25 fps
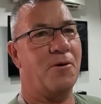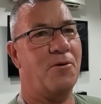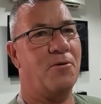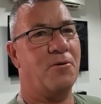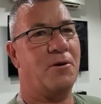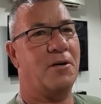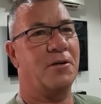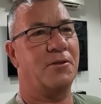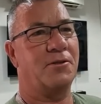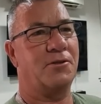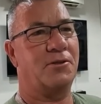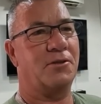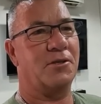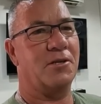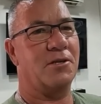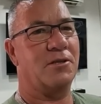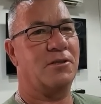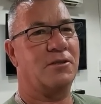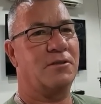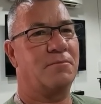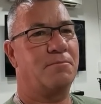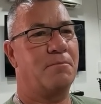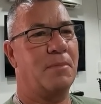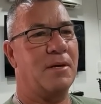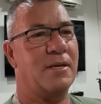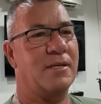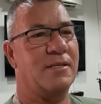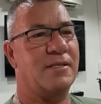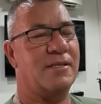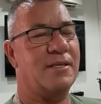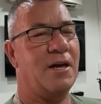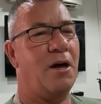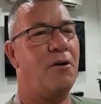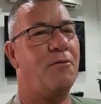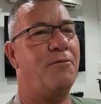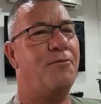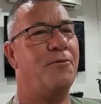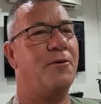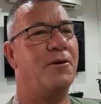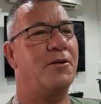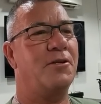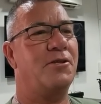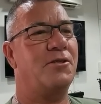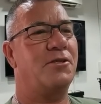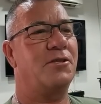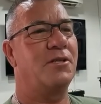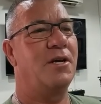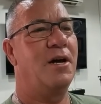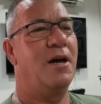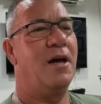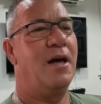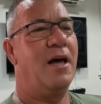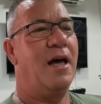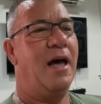you can just be selfish